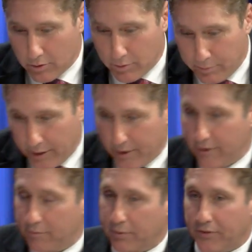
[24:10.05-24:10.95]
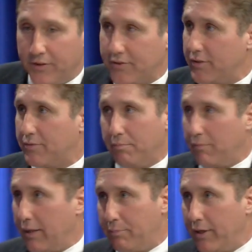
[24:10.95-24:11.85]
repetitive, but this is
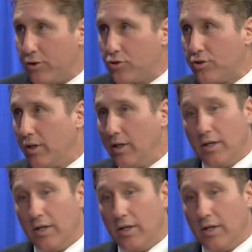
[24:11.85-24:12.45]
my pitch.